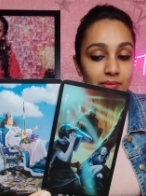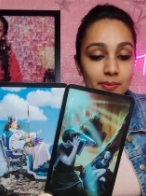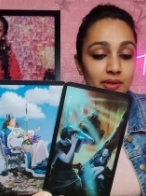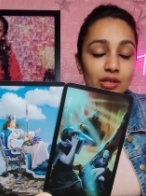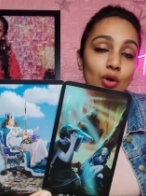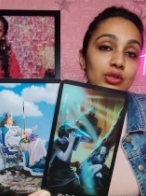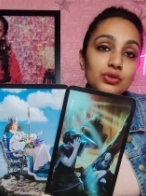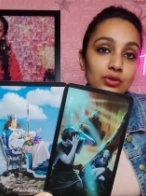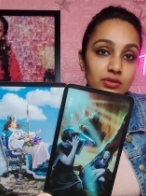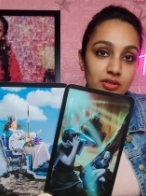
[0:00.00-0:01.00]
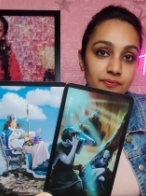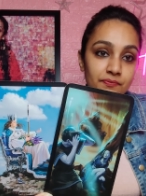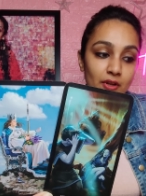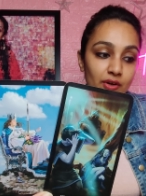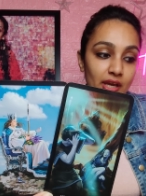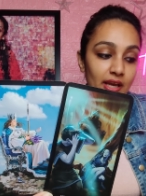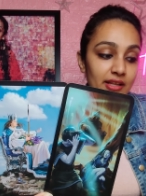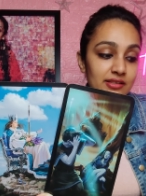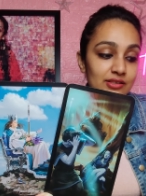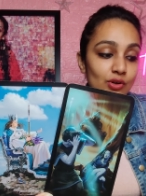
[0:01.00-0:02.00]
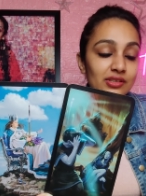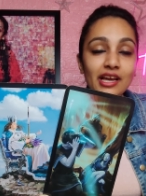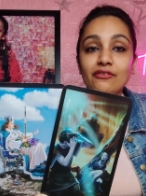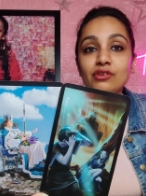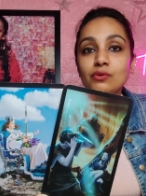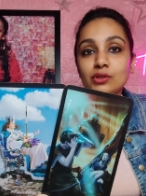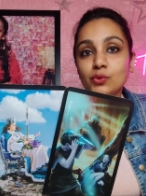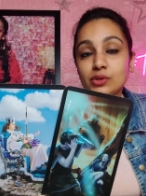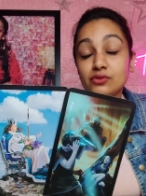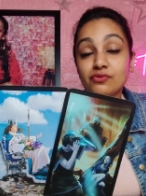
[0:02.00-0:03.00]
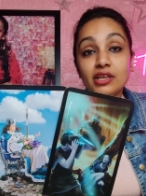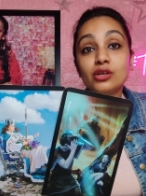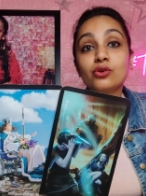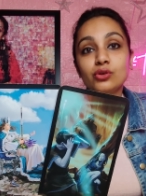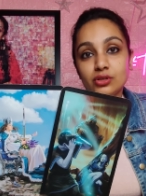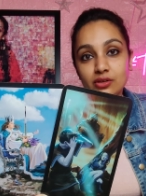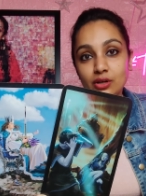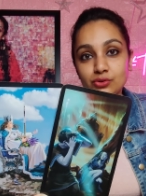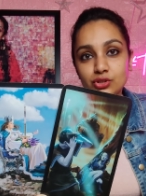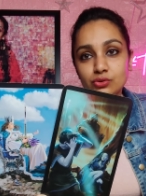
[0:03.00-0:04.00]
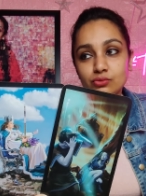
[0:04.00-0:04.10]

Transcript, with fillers: People are not good, okay? It's not everyone who is very good around